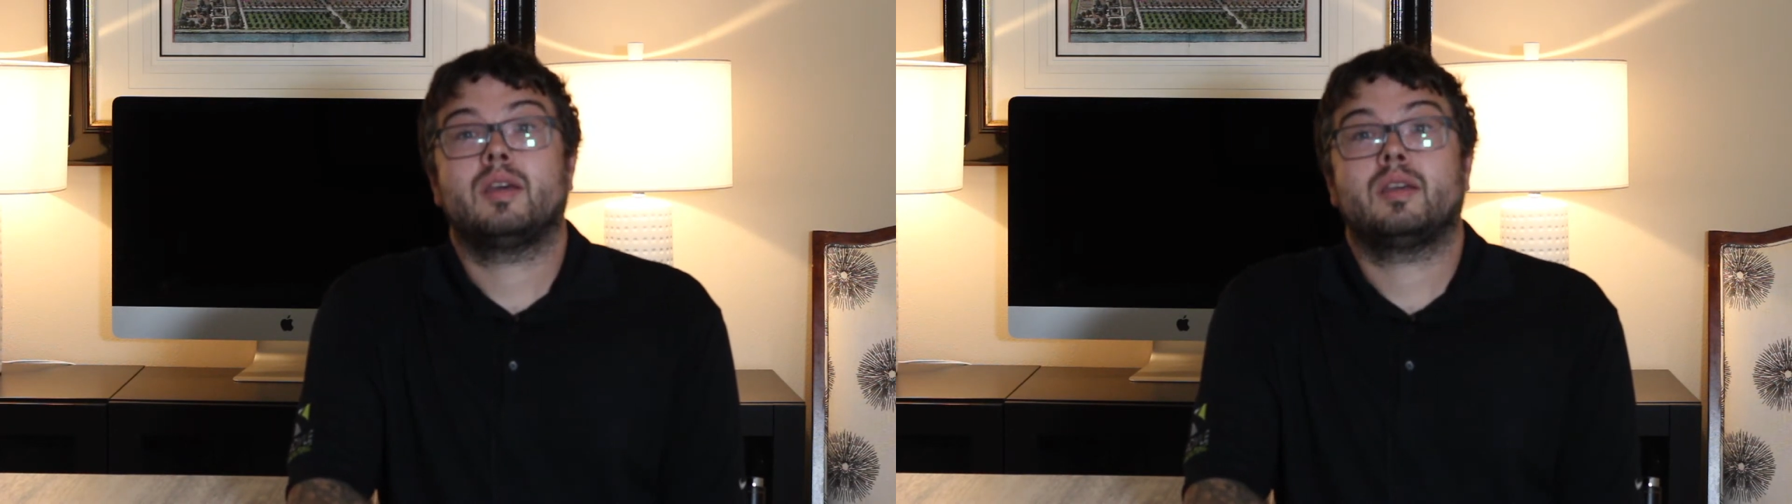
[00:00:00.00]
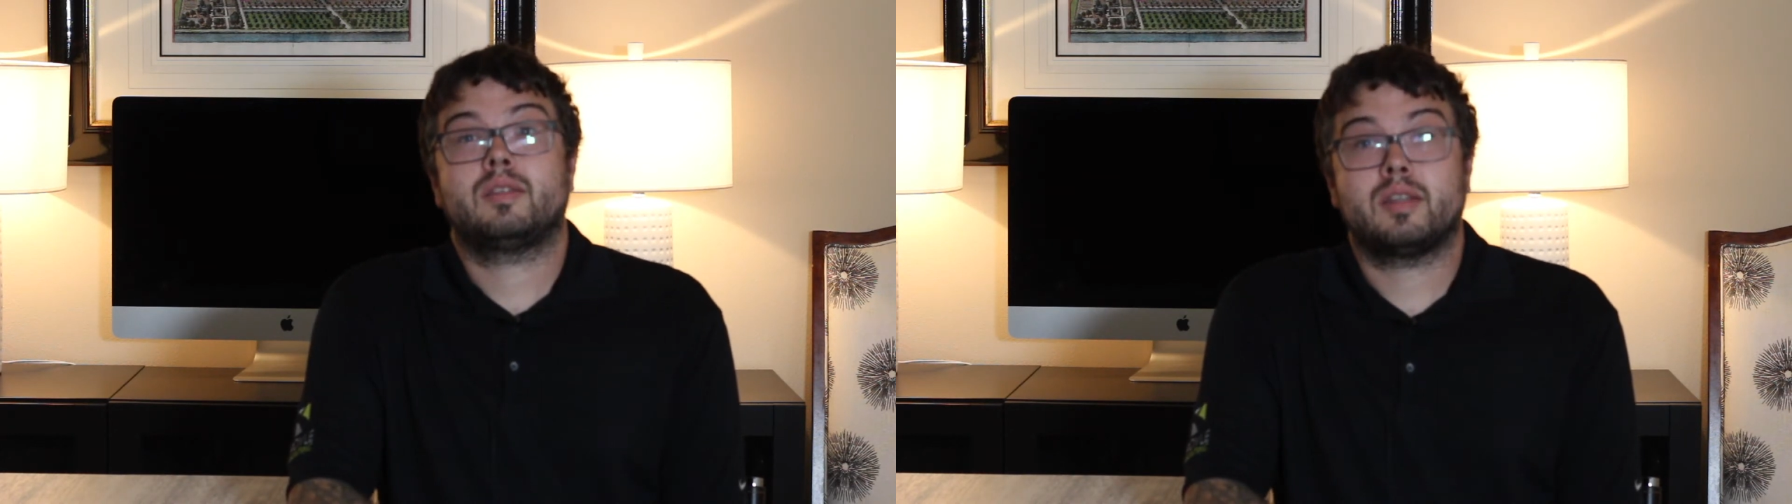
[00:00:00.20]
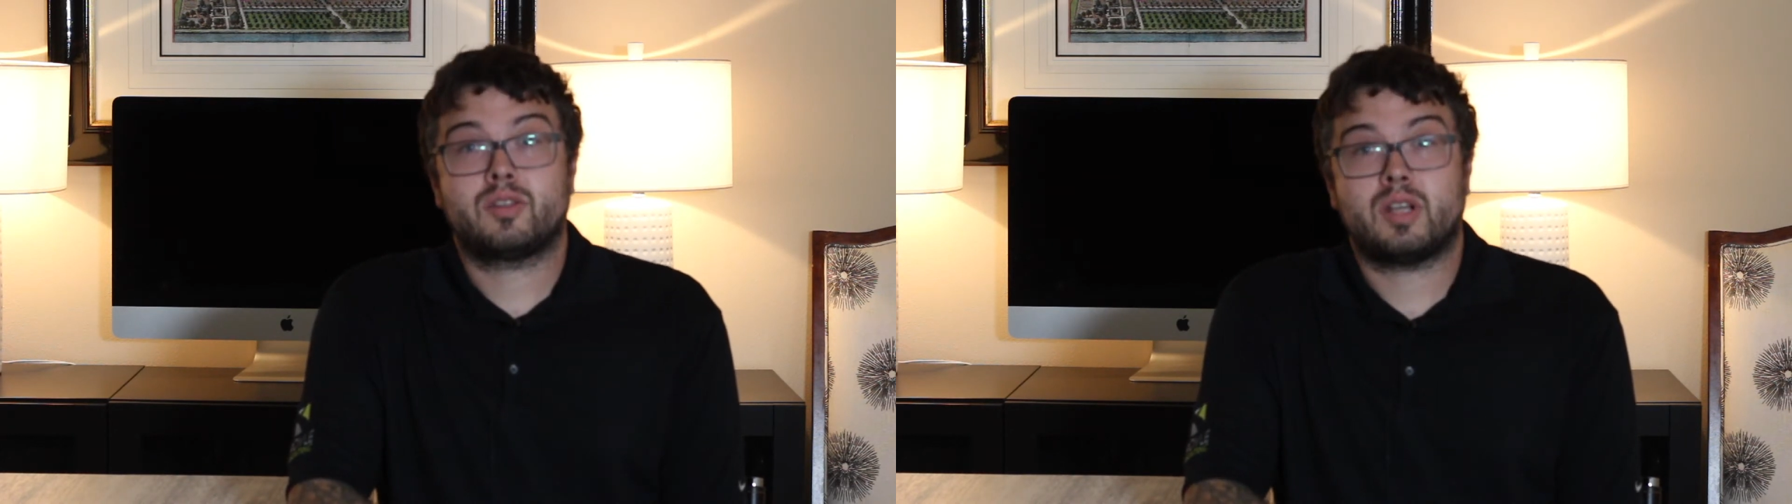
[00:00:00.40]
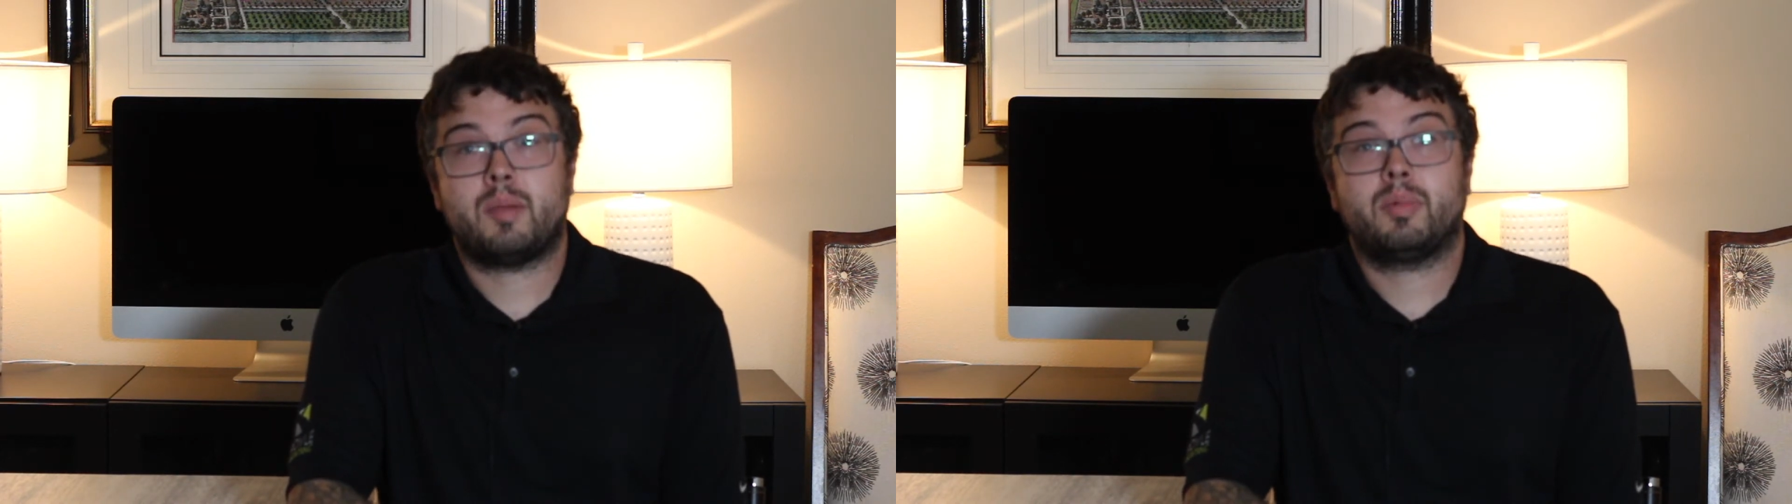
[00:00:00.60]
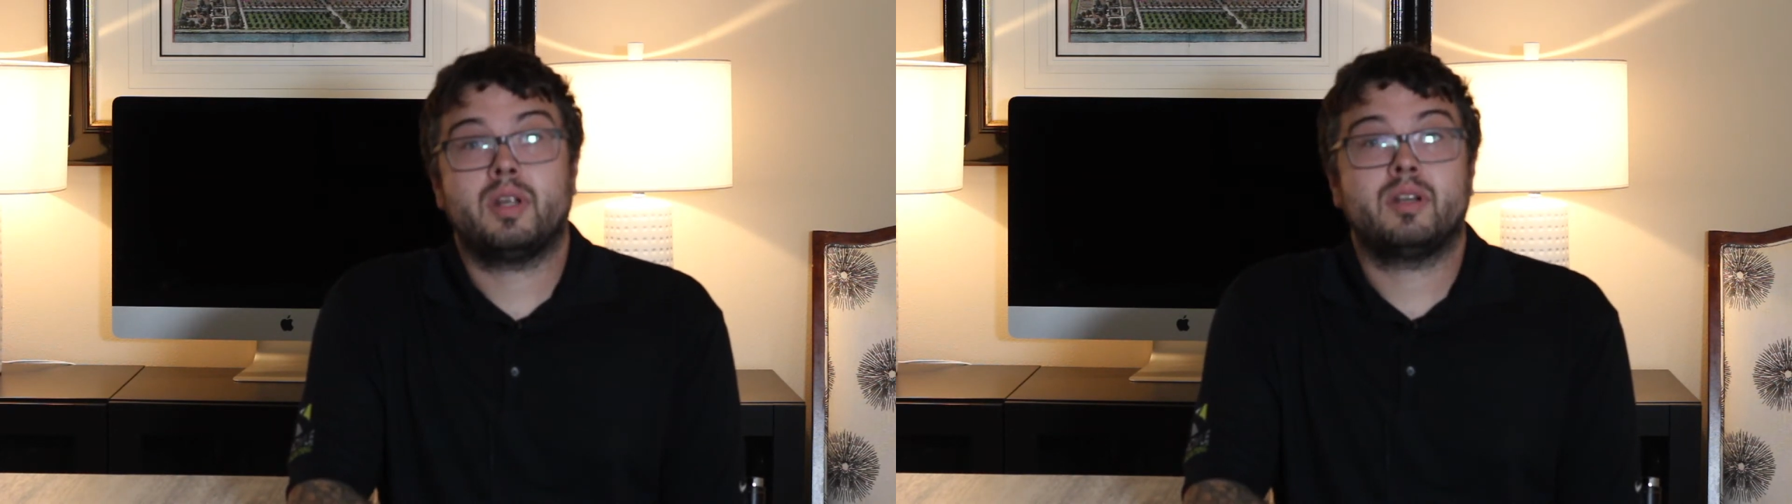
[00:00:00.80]
a stitcher
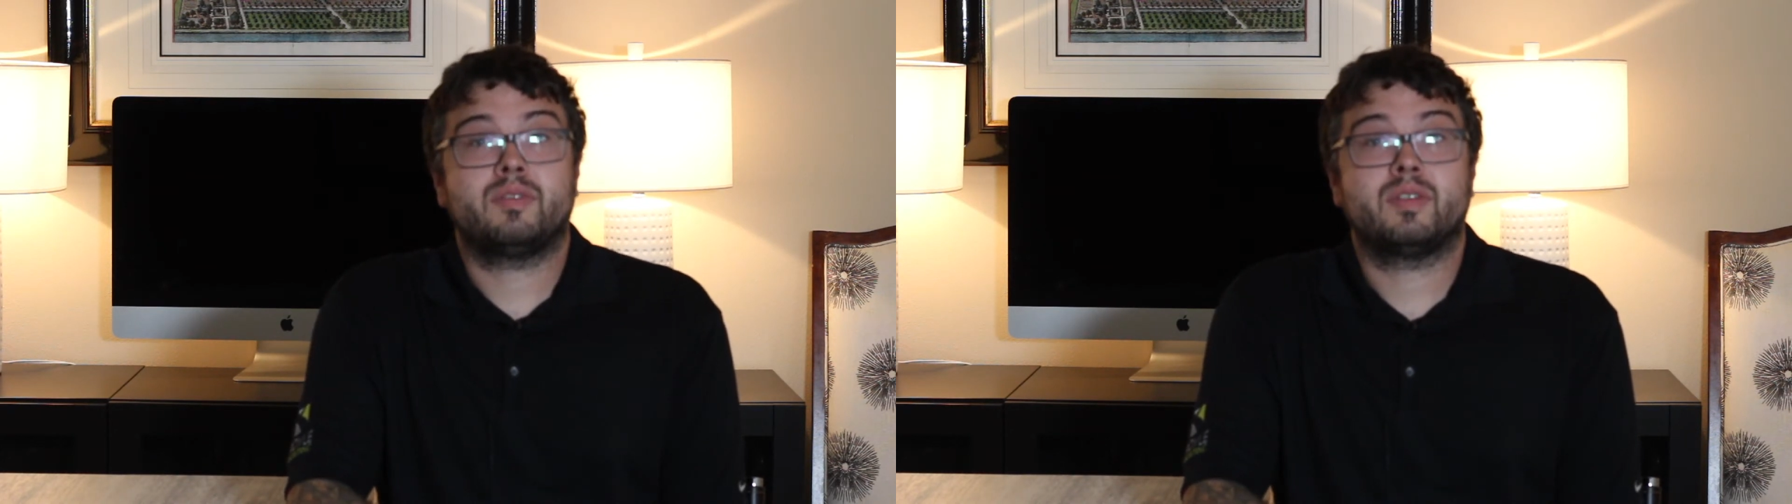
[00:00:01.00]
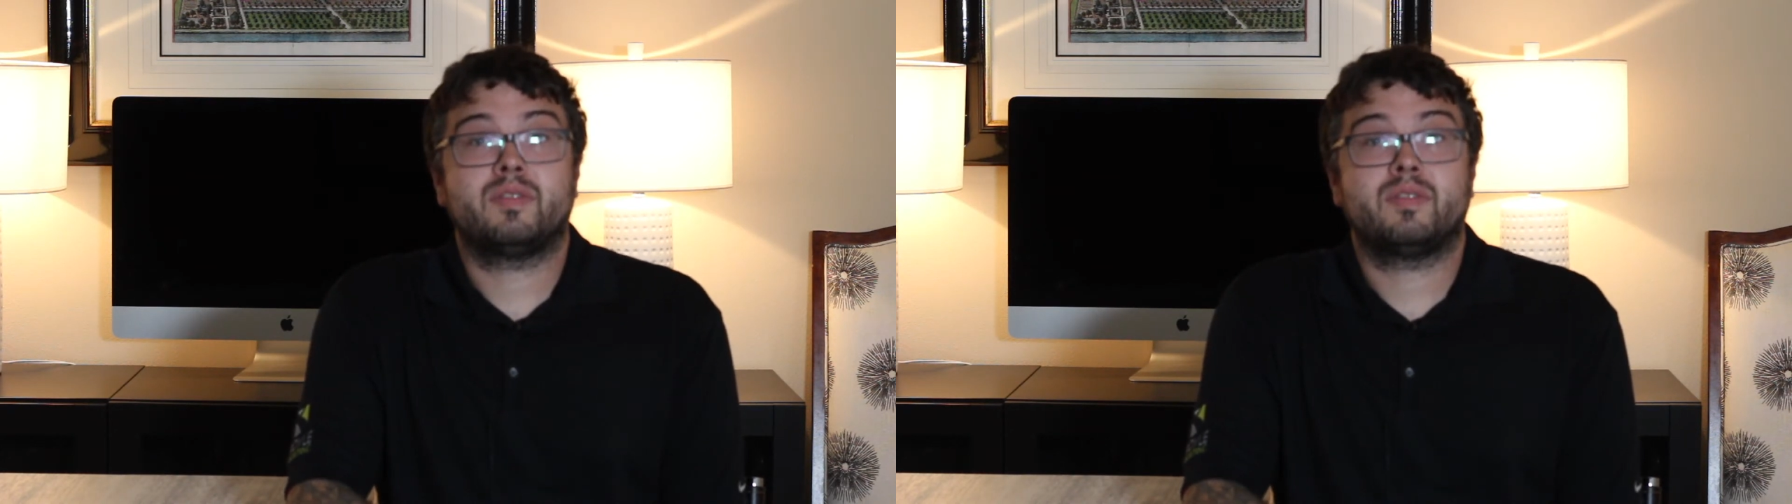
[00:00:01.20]
operator for